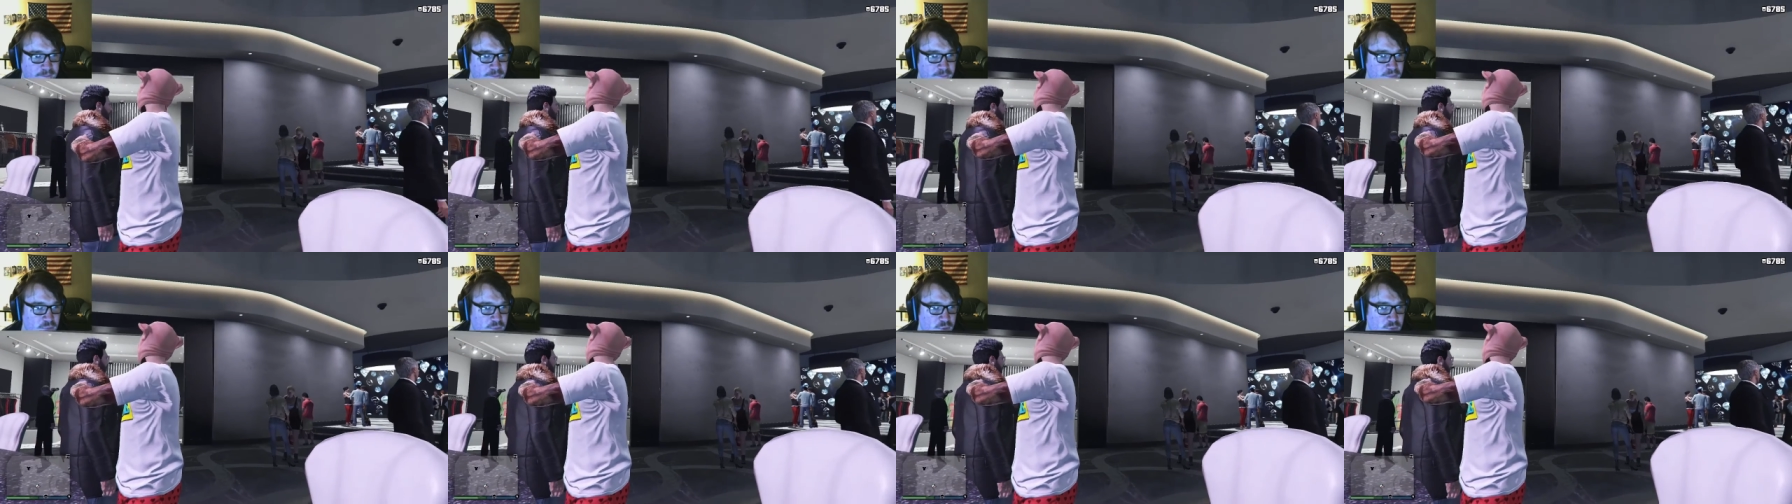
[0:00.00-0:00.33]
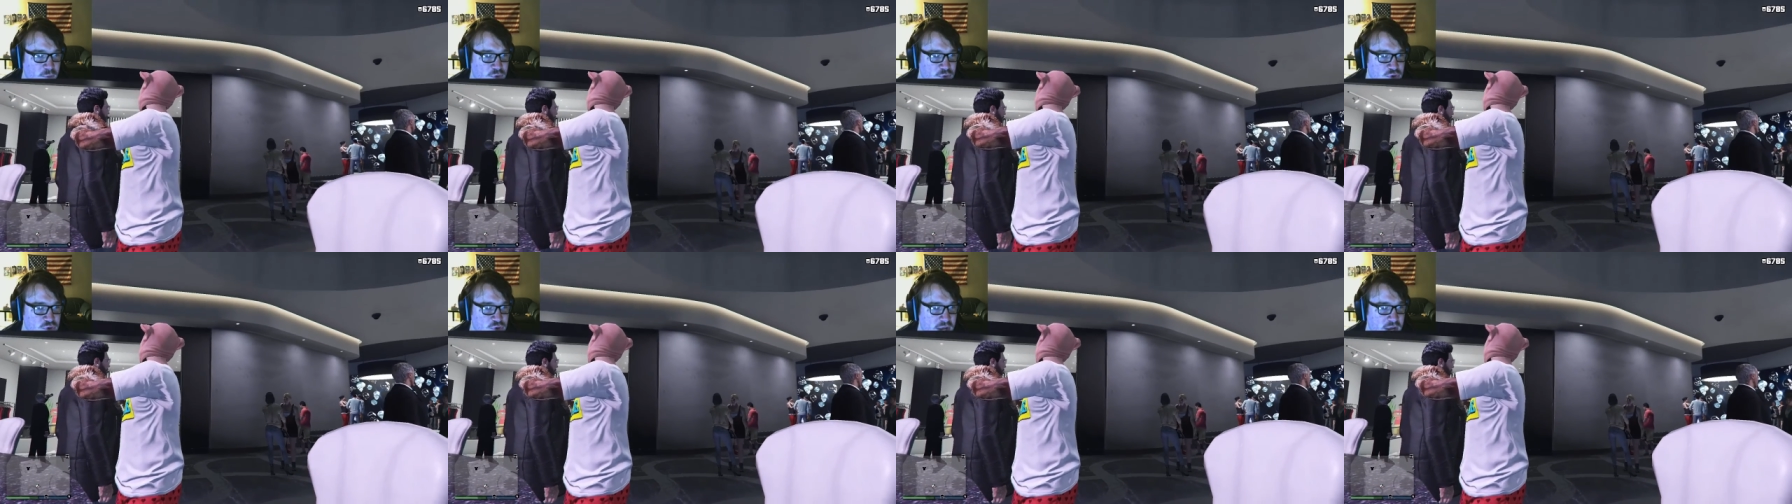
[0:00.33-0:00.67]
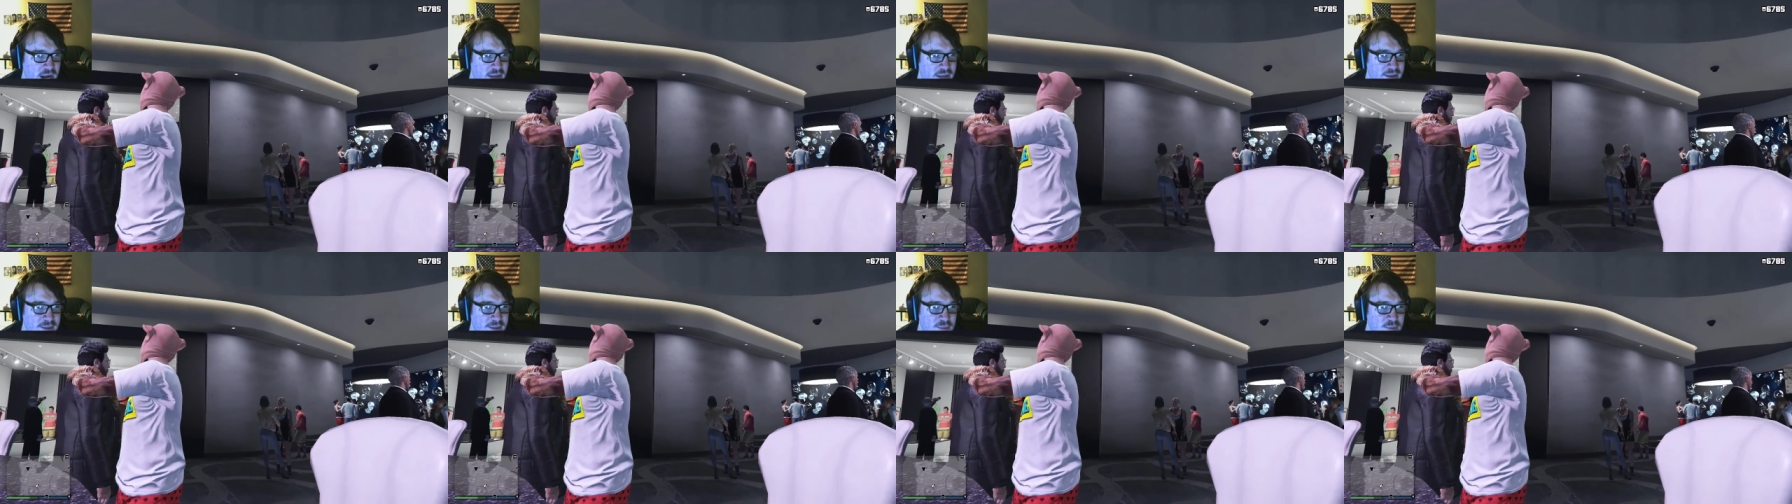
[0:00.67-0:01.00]
would you
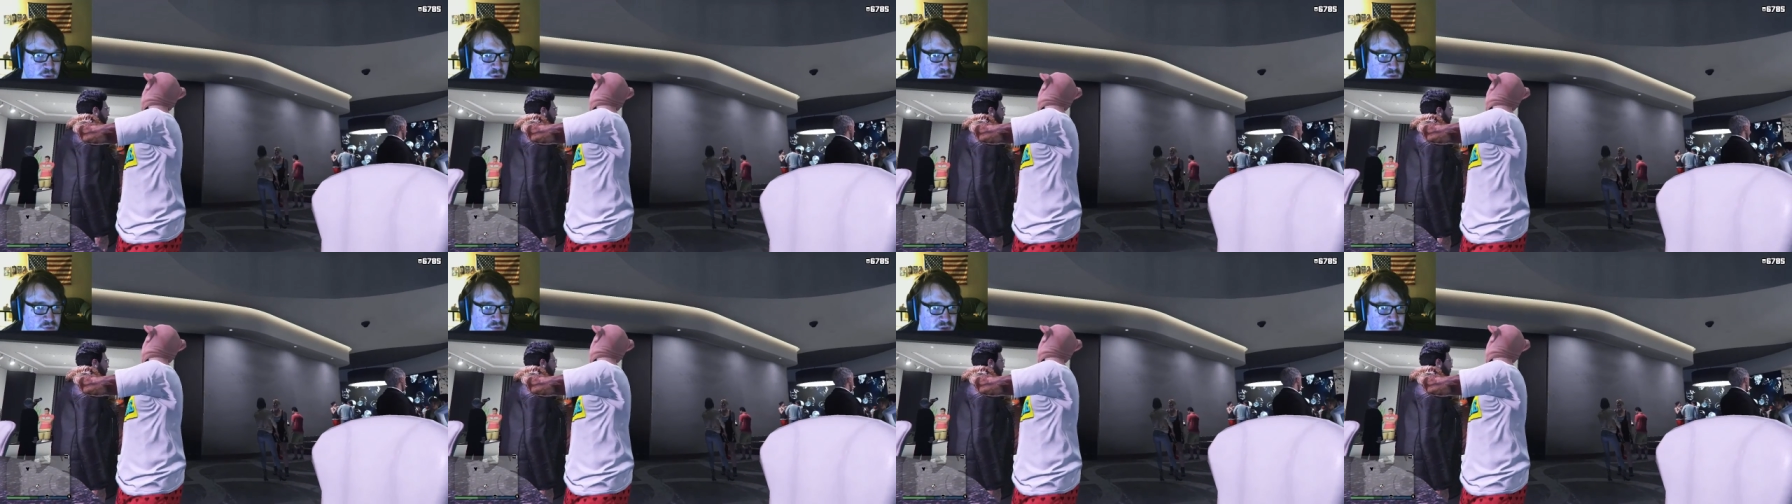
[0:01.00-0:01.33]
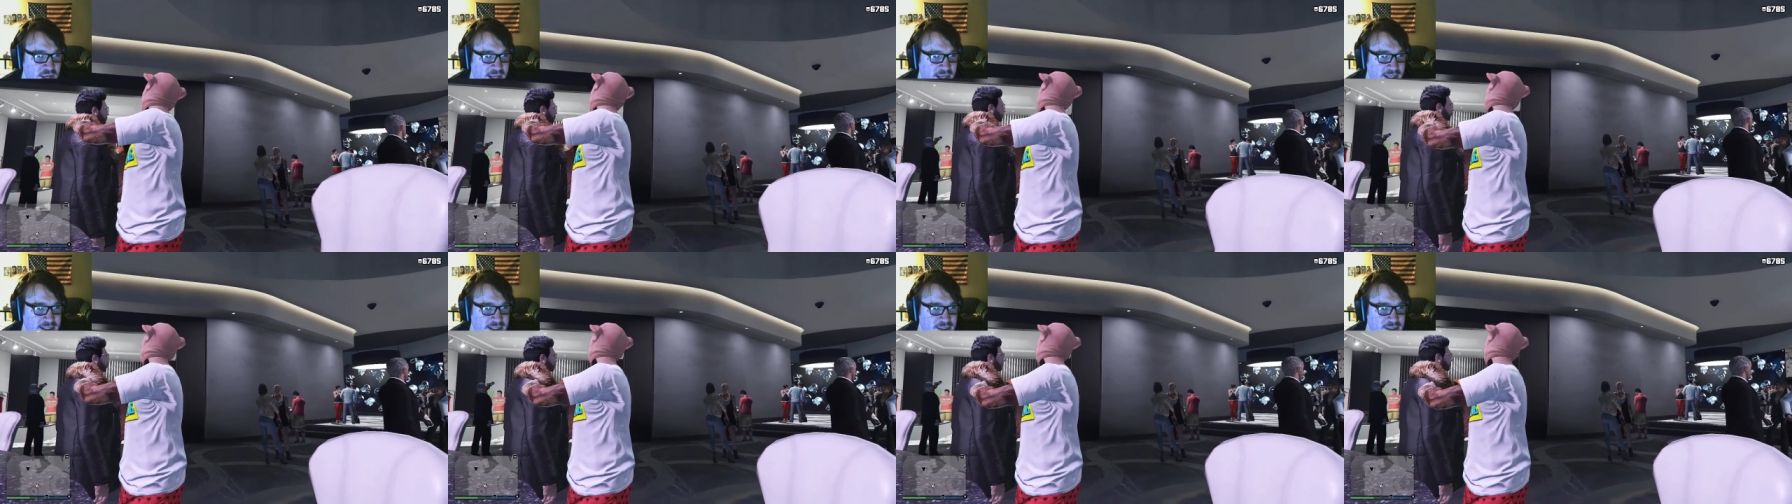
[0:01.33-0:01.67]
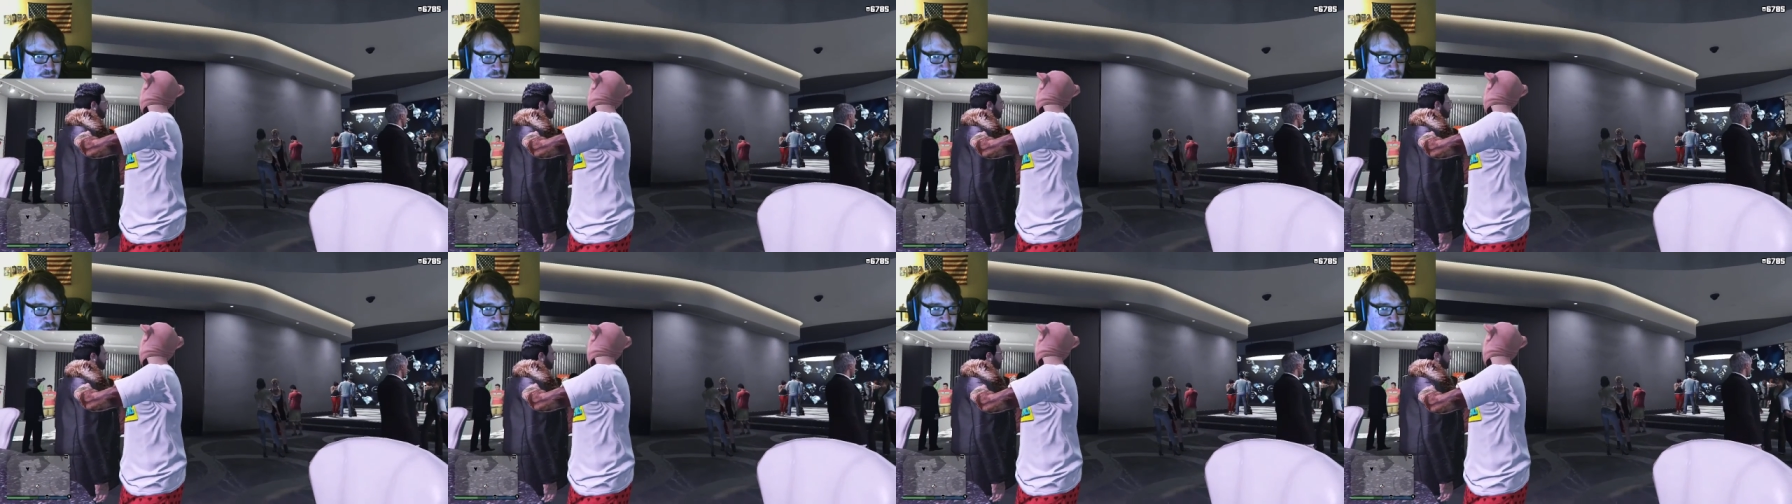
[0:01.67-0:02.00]
kindly move so I can get some
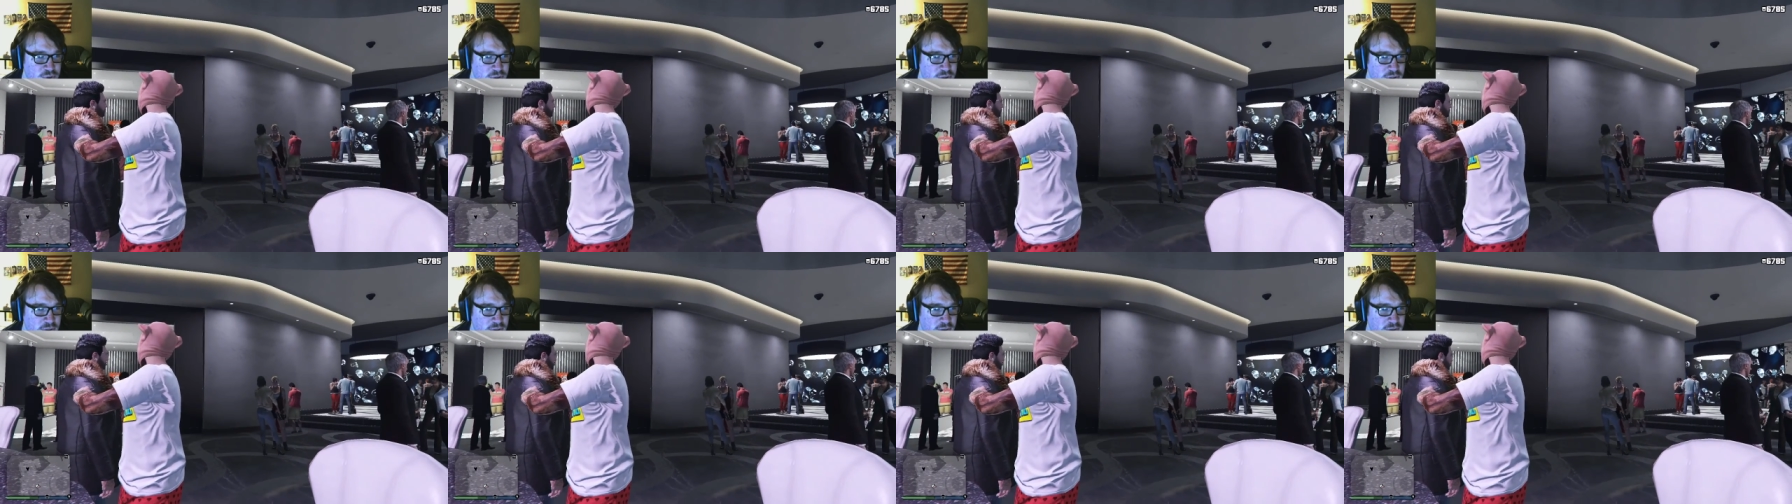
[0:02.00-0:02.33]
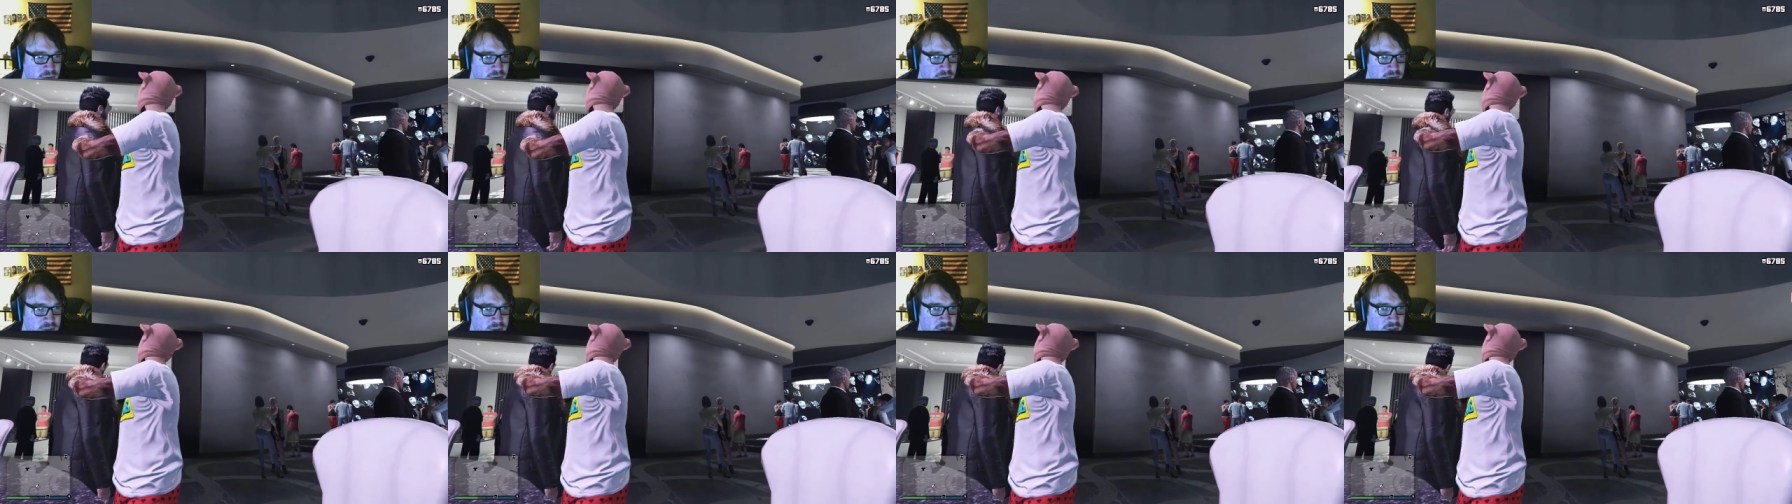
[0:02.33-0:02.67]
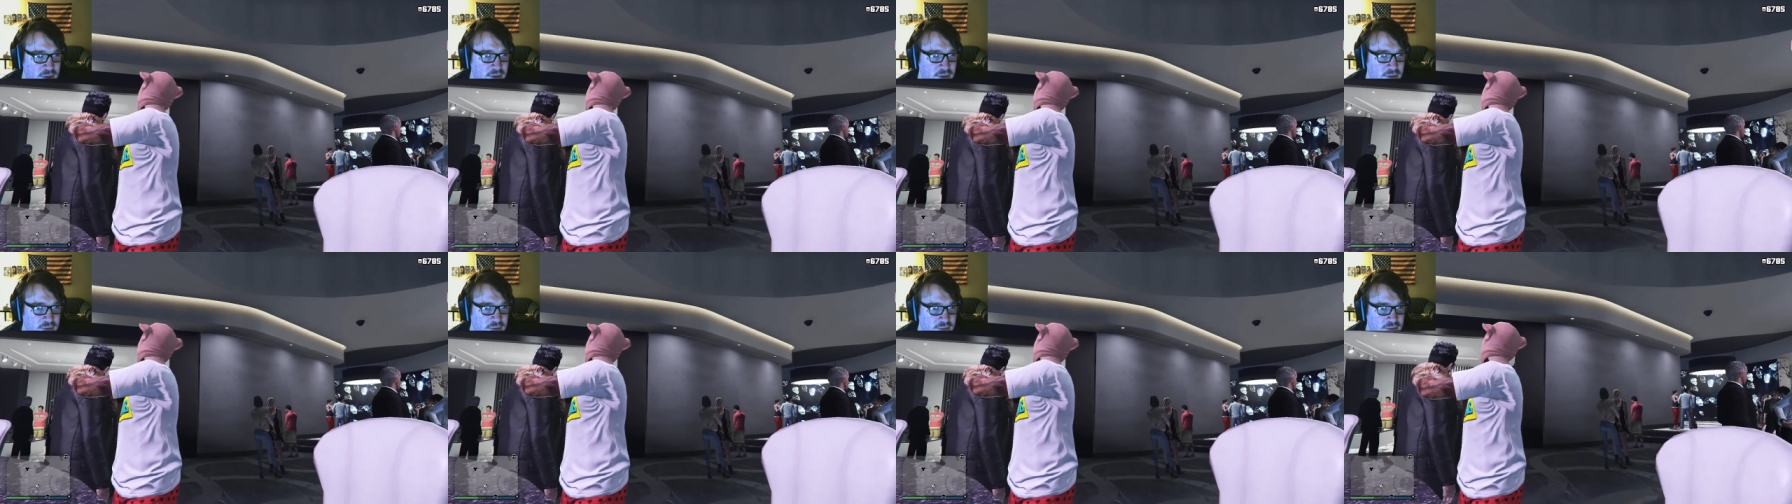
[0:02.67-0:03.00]
booze, sir?
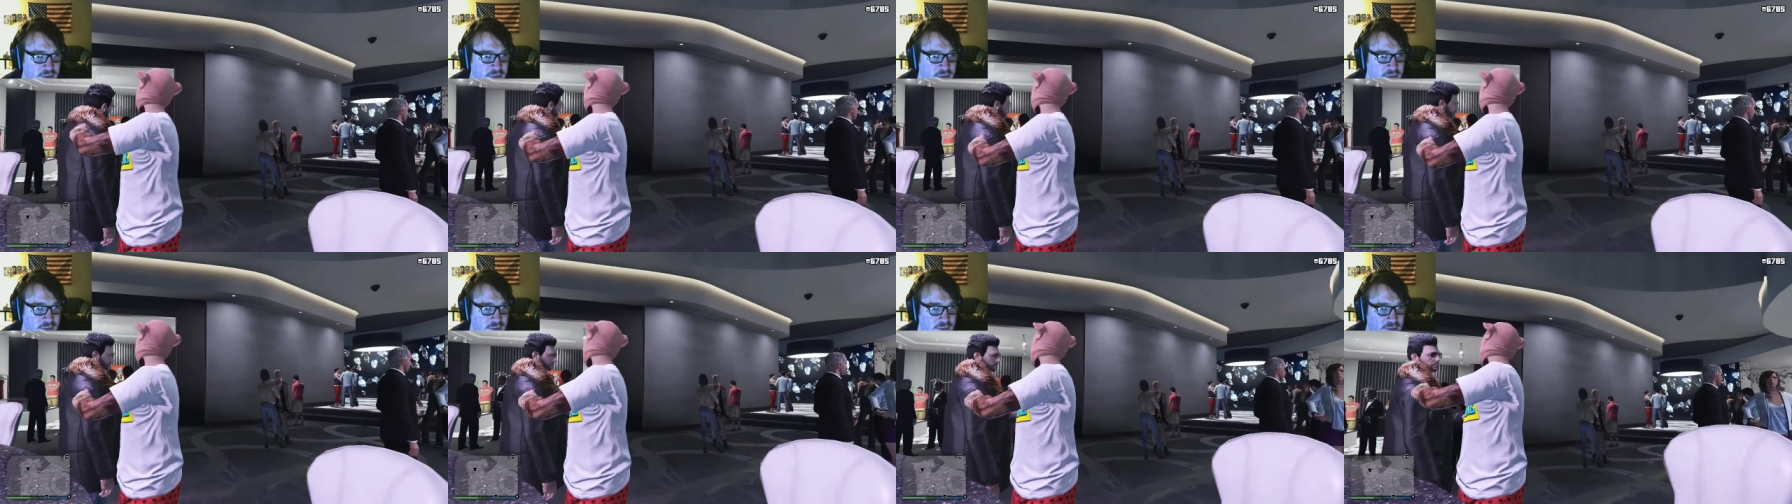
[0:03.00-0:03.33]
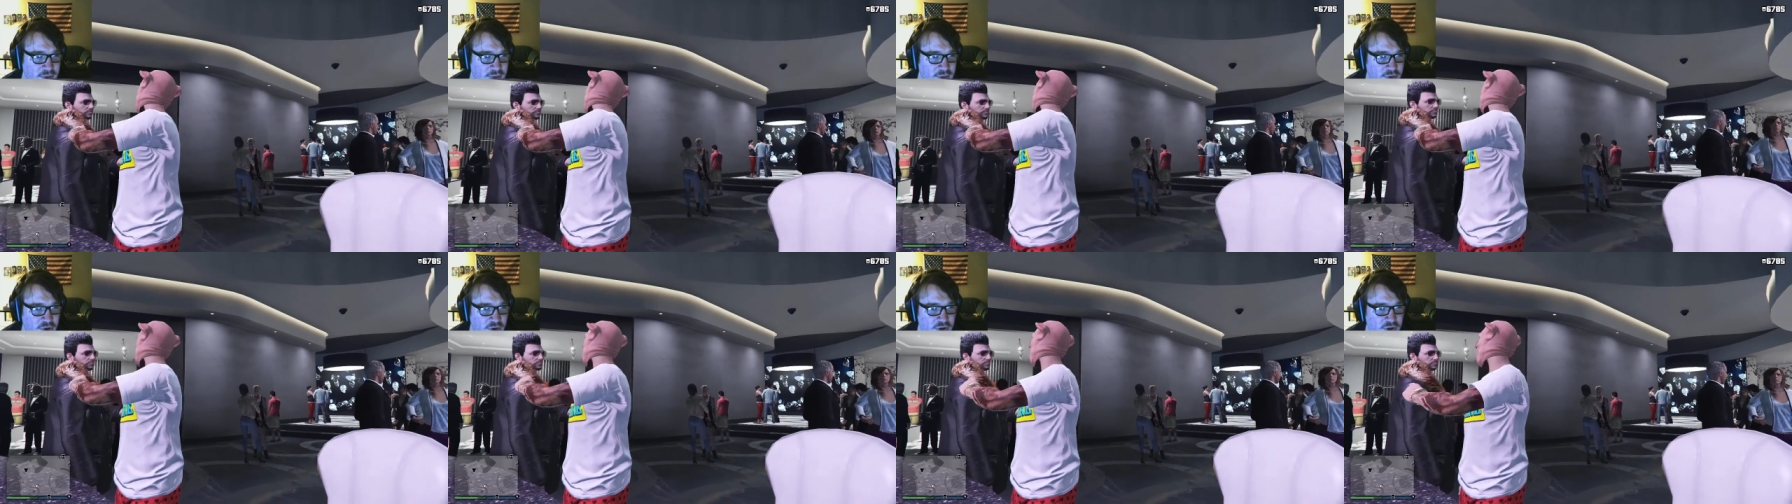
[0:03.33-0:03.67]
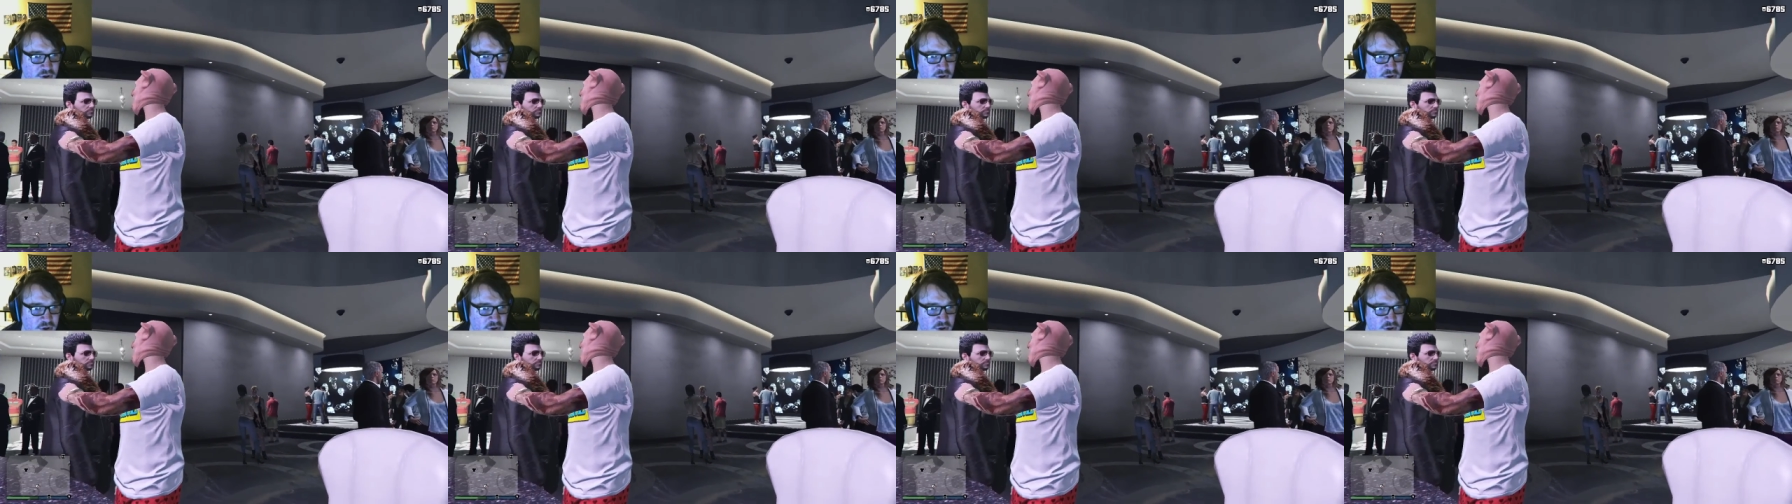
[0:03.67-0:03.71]
Hired you're, you're